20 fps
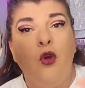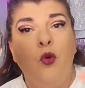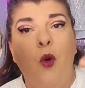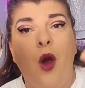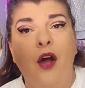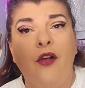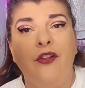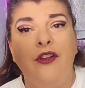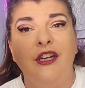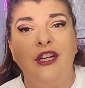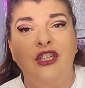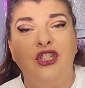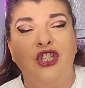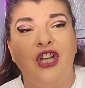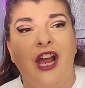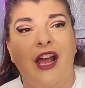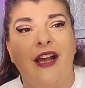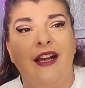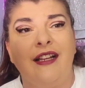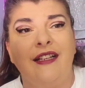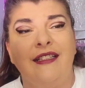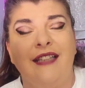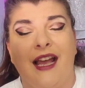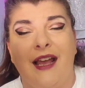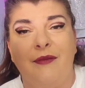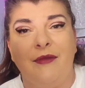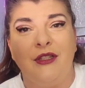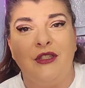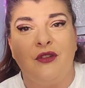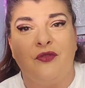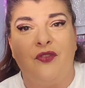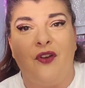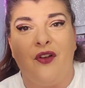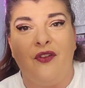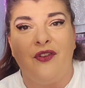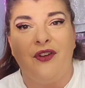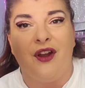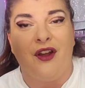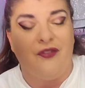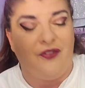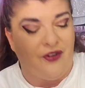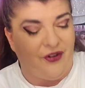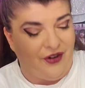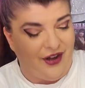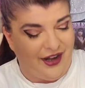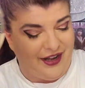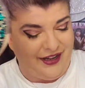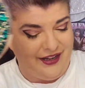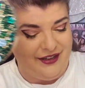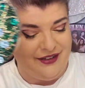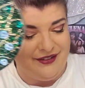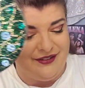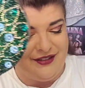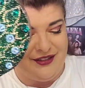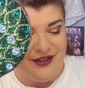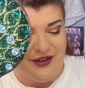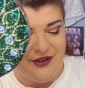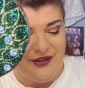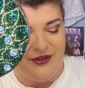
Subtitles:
Quality check. Diamonds are falling off already. So